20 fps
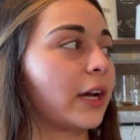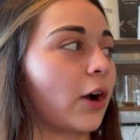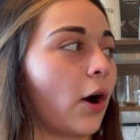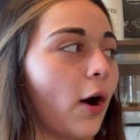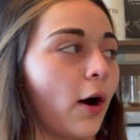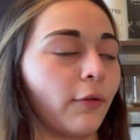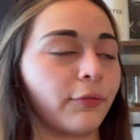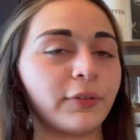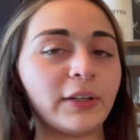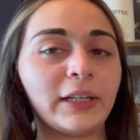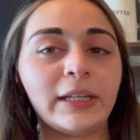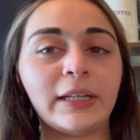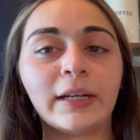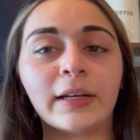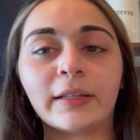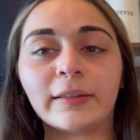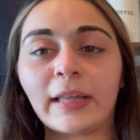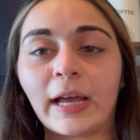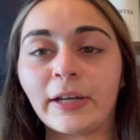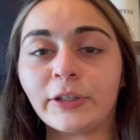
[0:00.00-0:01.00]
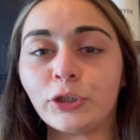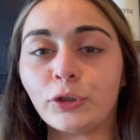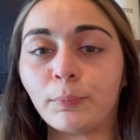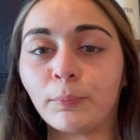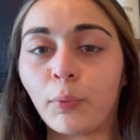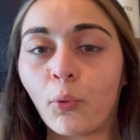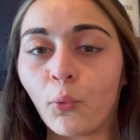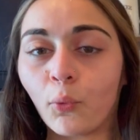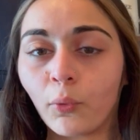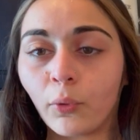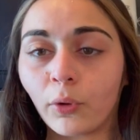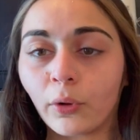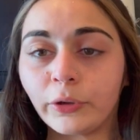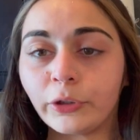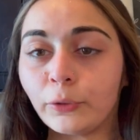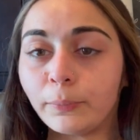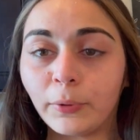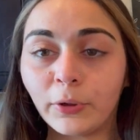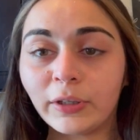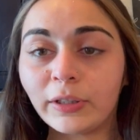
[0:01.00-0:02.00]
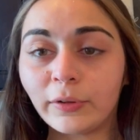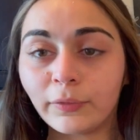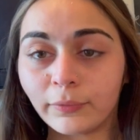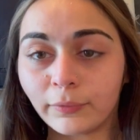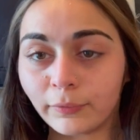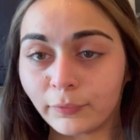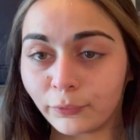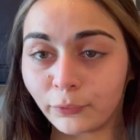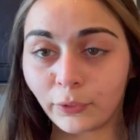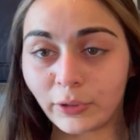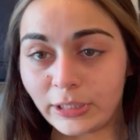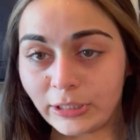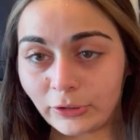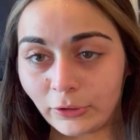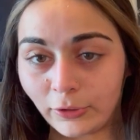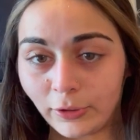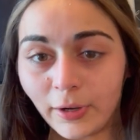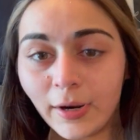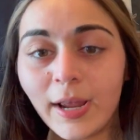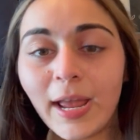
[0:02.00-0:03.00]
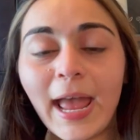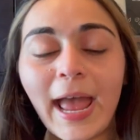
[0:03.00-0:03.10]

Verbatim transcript: coffee that you pour or you put in the freezer,